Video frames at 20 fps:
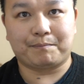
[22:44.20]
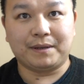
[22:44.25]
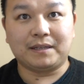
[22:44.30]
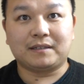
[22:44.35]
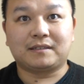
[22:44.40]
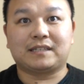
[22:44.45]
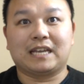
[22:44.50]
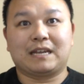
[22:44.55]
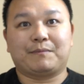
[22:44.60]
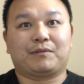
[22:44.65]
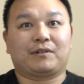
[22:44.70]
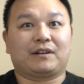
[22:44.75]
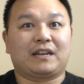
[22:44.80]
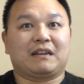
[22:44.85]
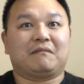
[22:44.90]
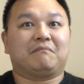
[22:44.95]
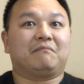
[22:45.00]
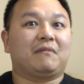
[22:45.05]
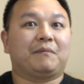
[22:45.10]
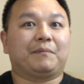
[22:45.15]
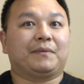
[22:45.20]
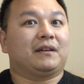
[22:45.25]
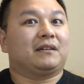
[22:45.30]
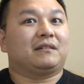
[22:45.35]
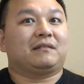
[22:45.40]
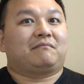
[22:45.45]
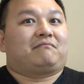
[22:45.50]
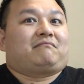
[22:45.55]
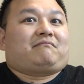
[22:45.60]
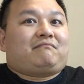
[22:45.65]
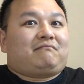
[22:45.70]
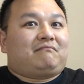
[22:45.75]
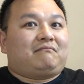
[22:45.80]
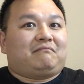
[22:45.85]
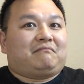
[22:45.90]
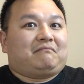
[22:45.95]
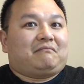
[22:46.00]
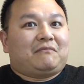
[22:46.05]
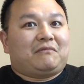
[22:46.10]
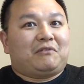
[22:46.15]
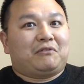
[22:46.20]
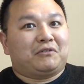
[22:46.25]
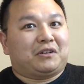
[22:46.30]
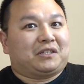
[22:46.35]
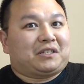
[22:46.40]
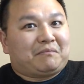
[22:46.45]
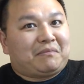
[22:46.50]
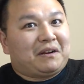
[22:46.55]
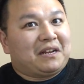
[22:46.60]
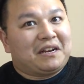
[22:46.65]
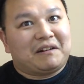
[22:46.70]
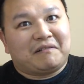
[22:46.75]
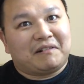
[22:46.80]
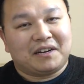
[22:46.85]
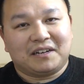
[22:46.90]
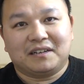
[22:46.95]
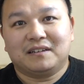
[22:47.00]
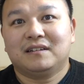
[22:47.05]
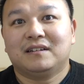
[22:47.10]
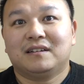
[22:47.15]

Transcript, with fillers: Beat Saber game. I mean, that's who doesn't play it, right?